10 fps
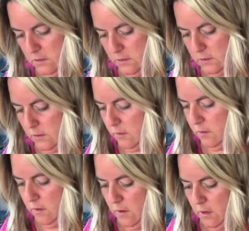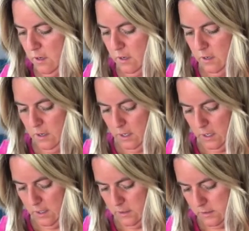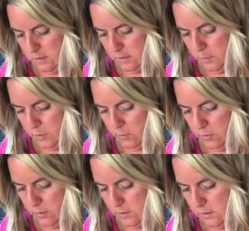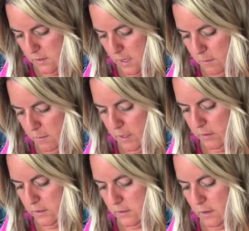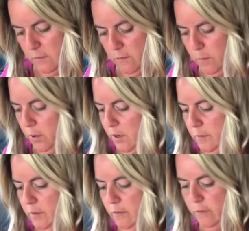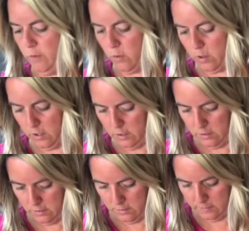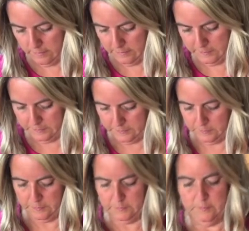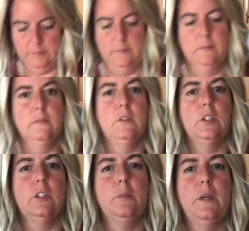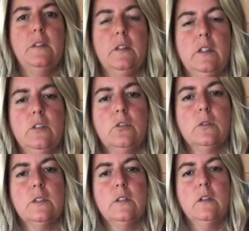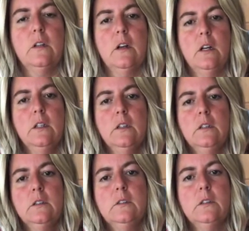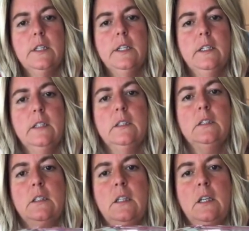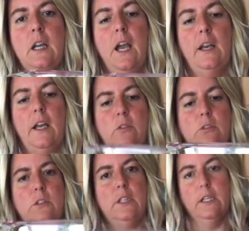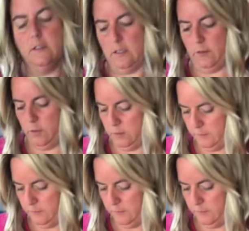So, and this is about the same amount as I put before. So I just basically drizzle it on, all right? And now do the next level.